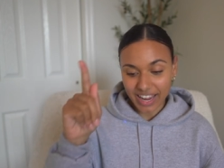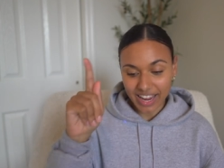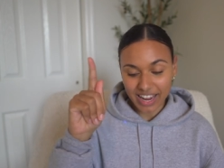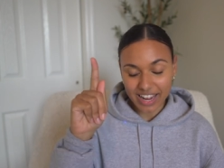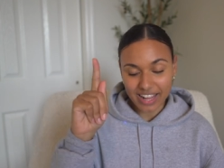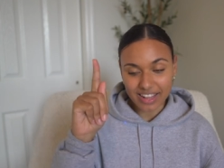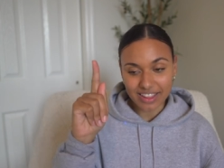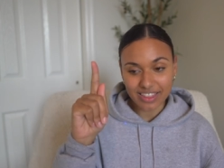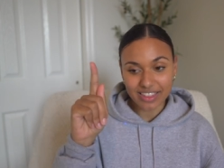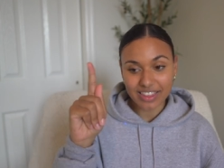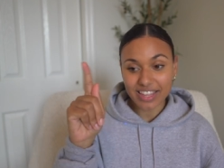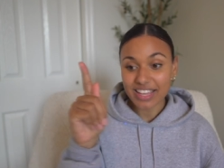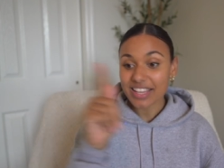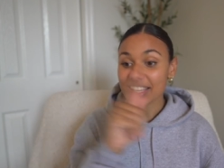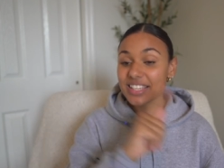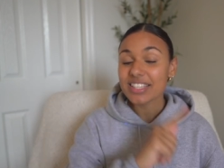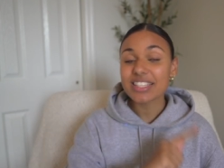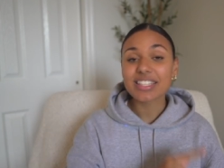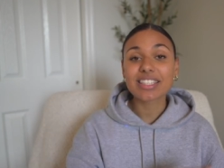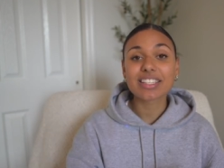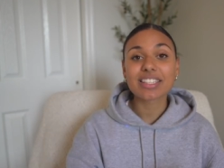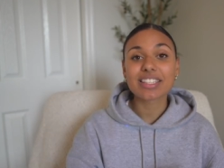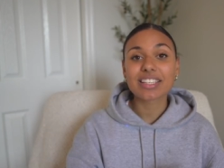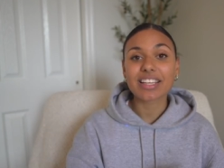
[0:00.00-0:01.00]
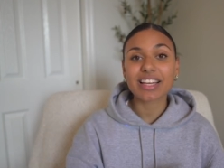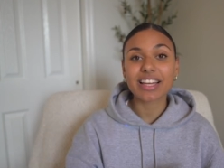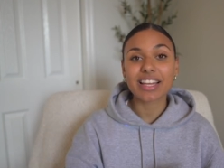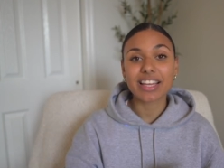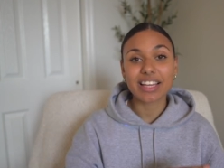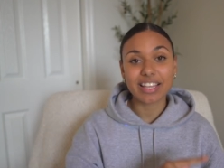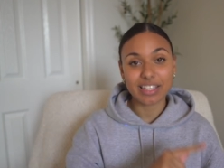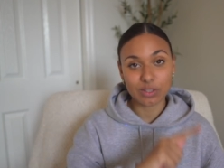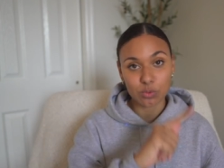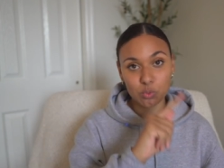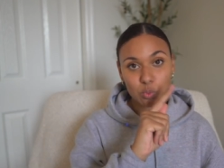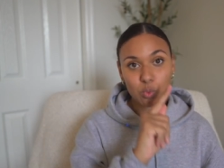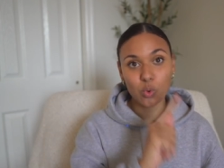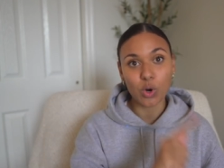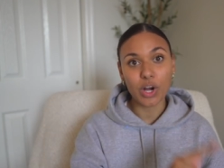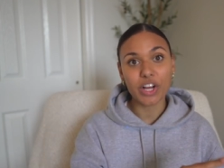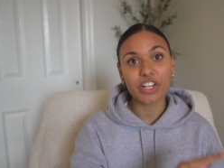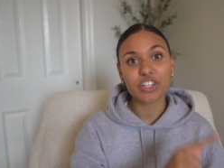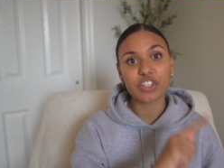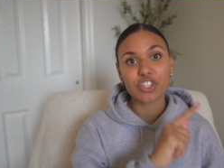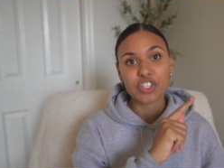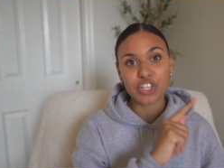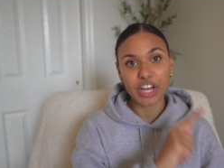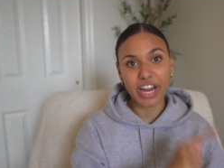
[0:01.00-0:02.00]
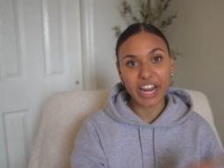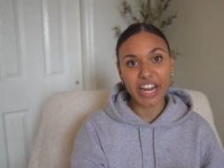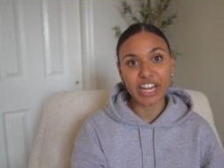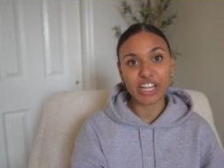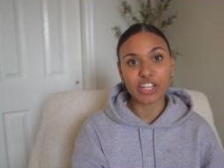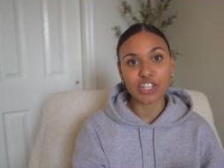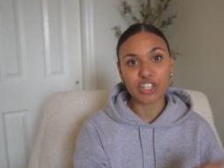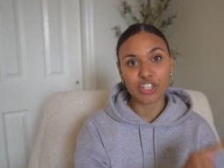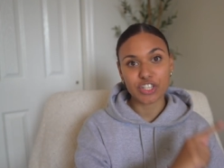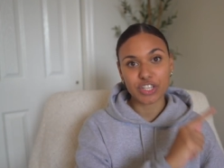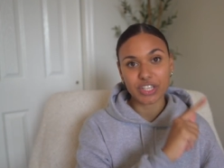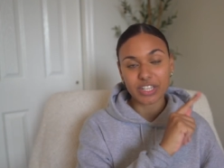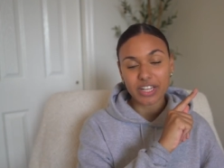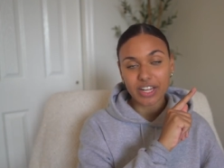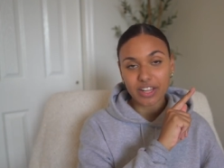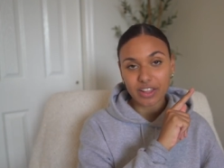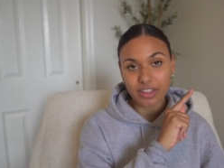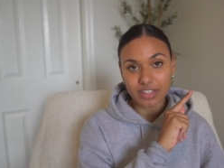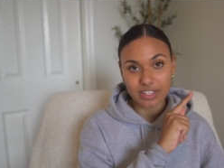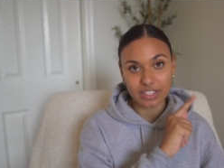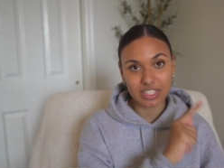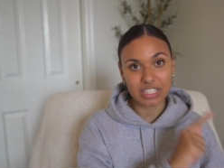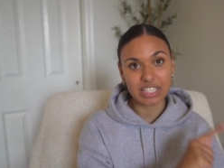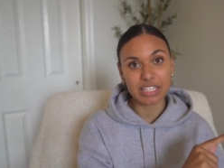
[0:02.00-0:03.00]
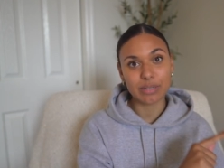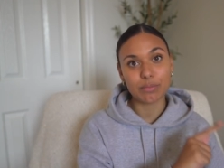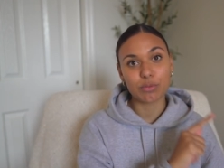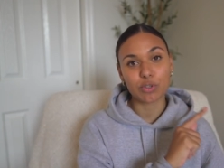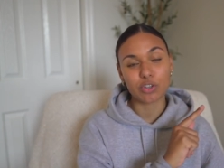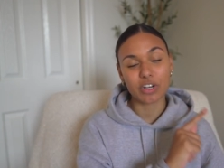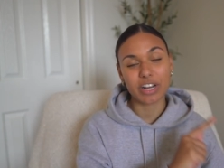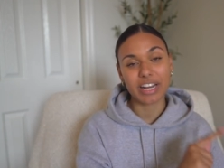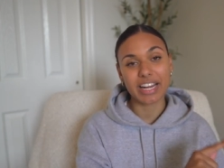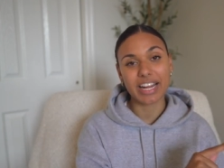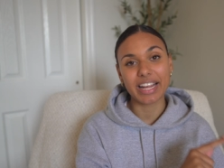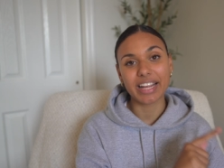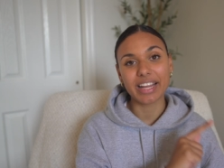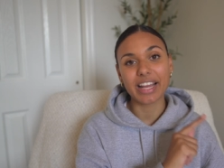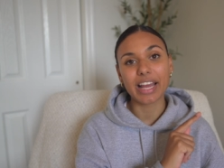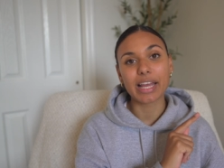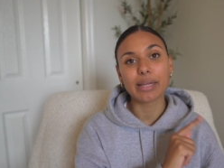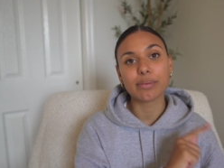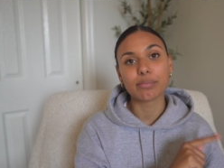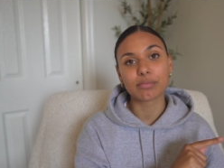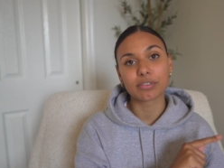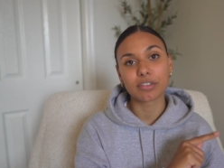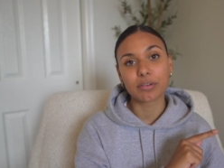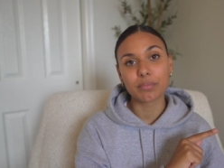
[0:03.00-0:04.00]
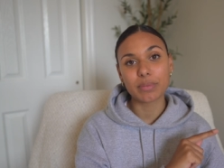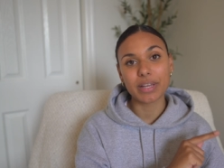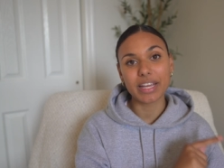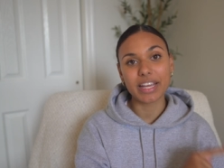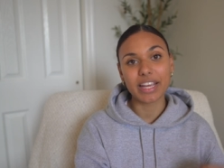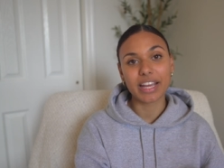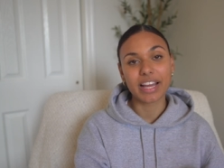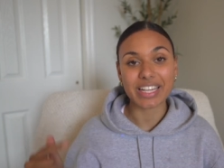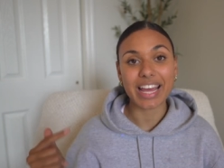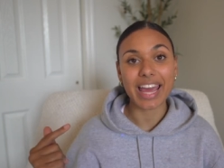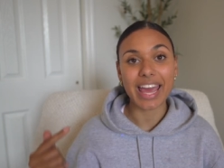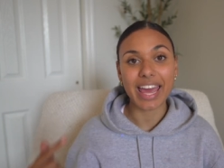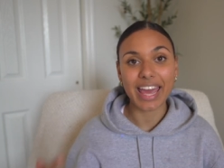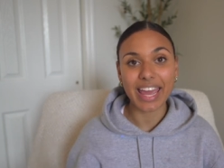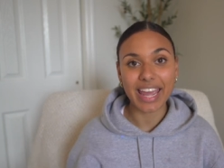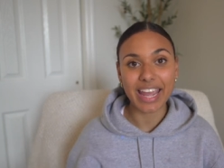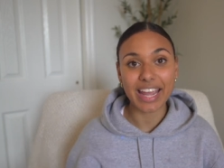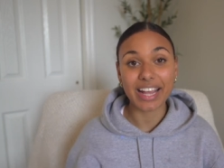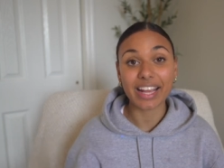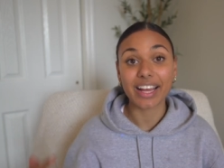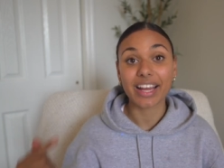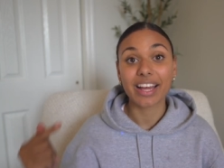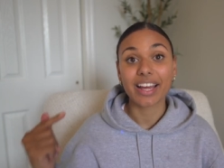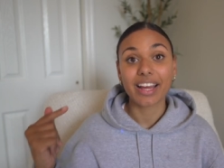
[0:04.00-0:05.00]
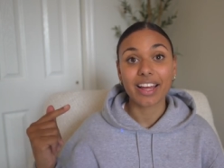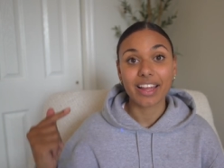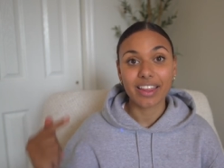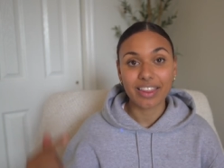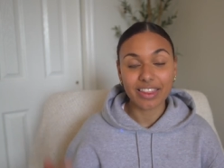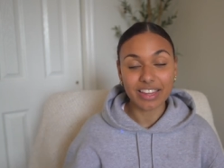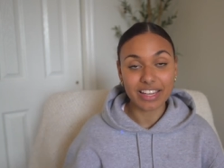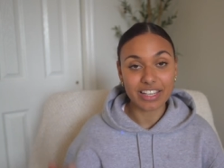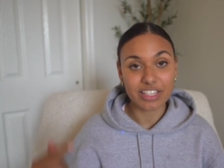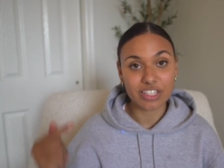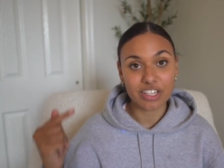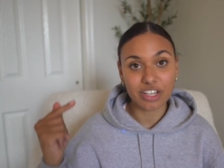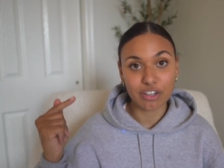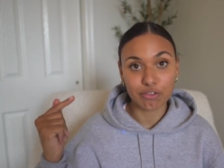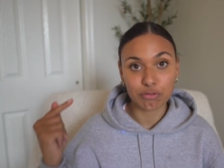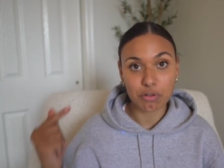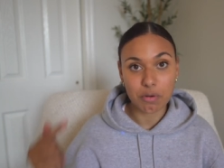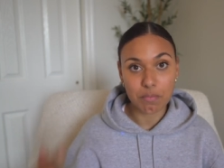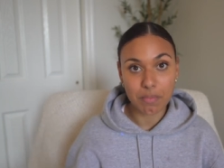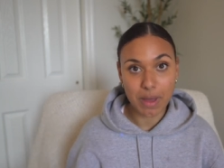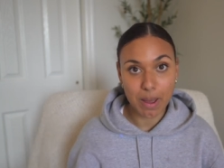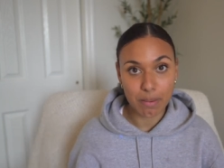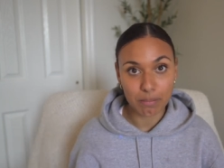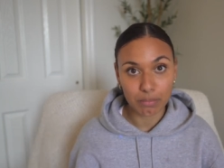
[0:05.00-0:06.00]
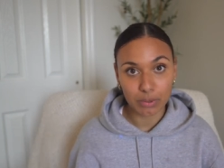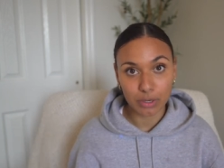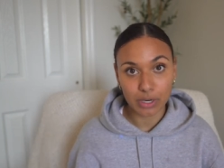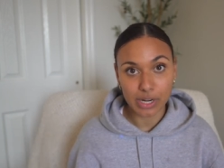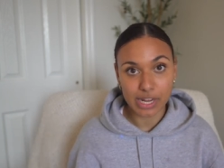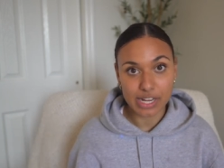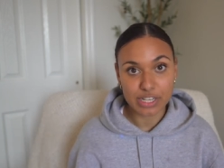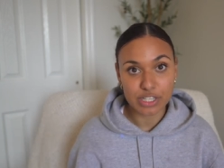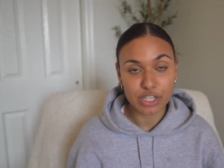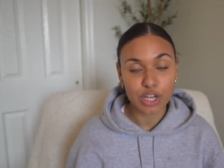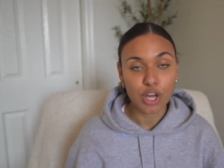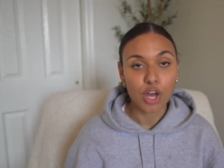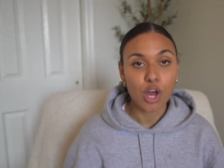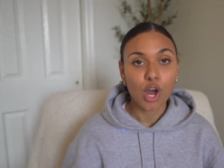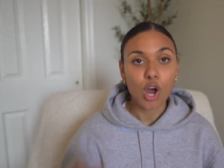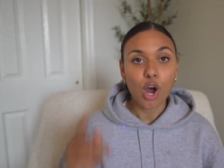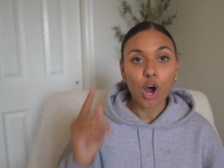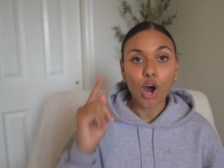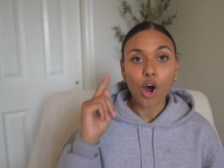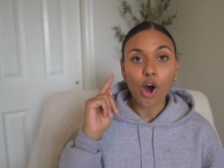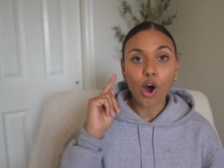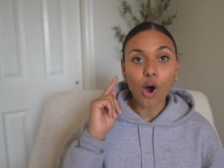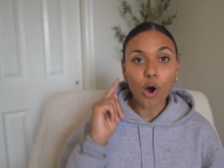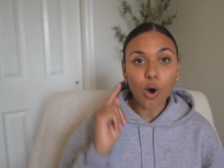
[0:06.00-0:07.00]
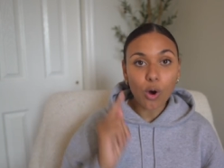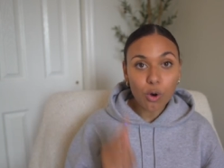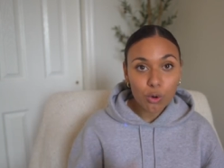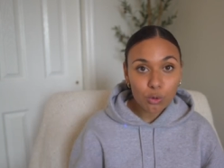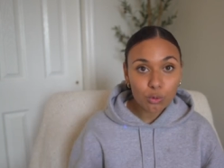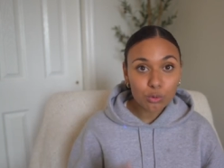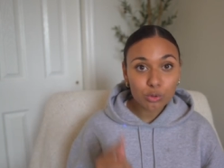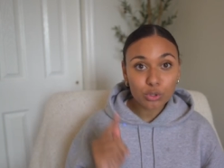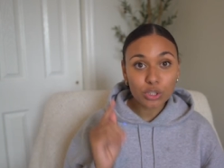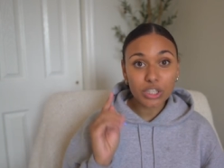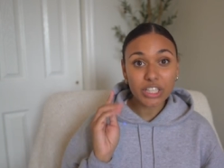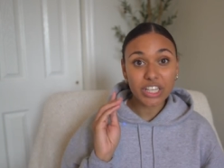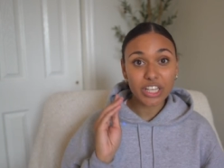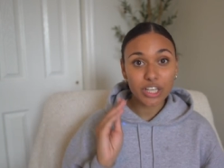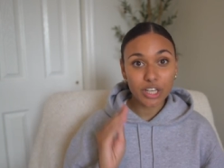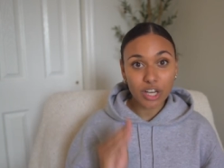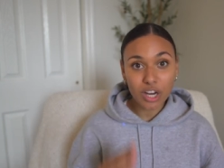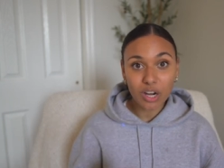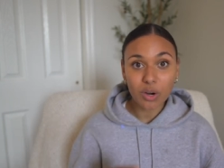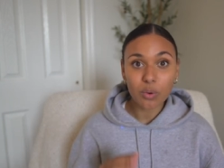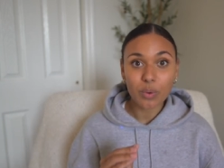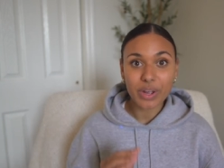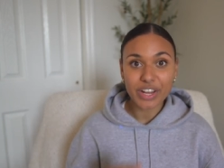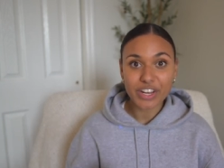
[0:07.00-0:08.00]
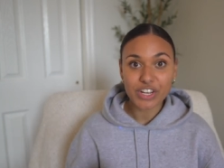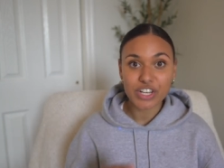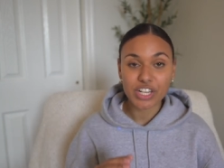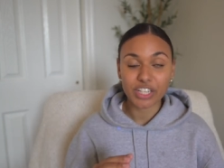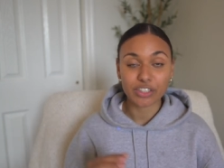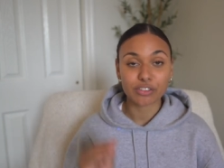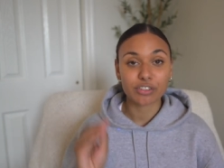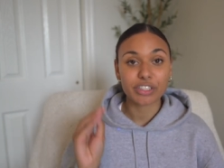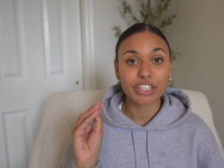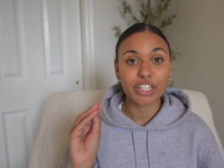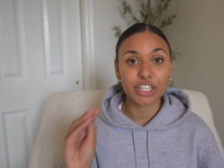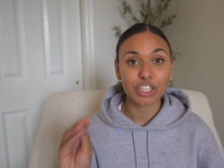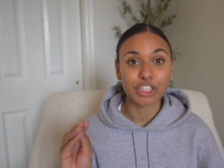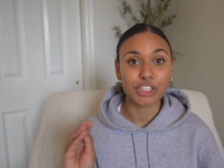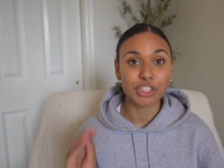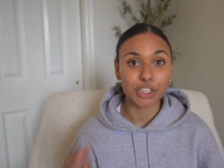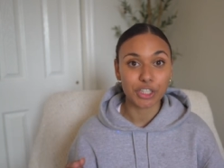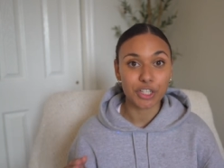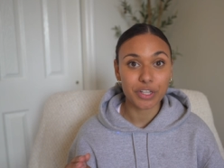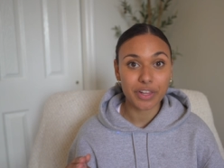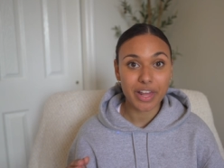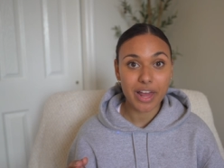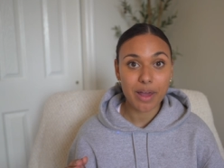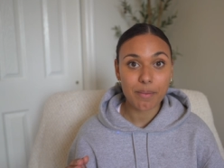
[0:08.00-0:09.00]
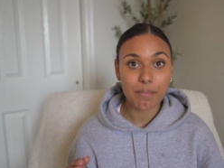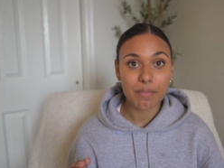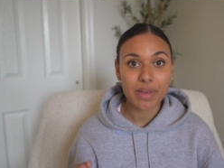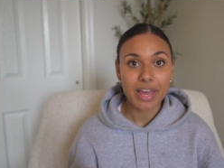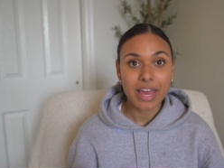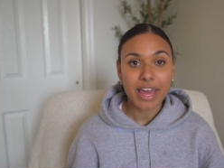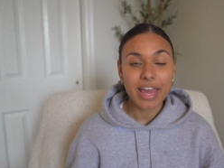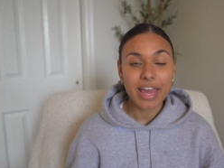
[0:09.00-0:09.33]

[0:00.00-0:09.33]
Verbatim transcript: and this is what changed the sleep training game for me. Take this and remember it. Only go in to reassure them